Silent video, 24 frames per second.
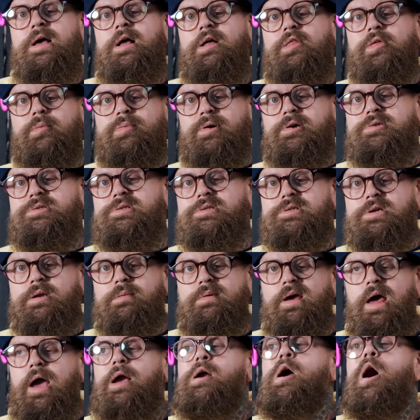the person's going to
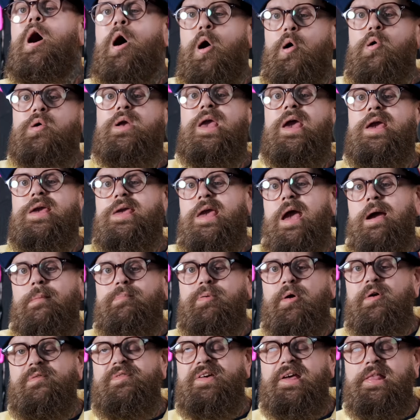be like, oh, okay, yeah,
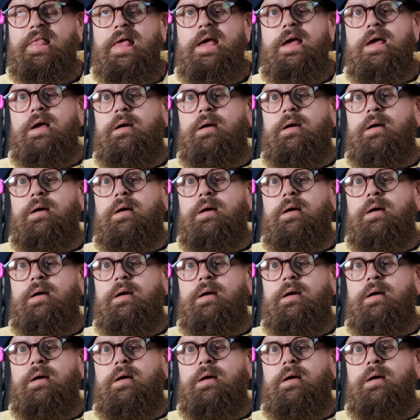perfect.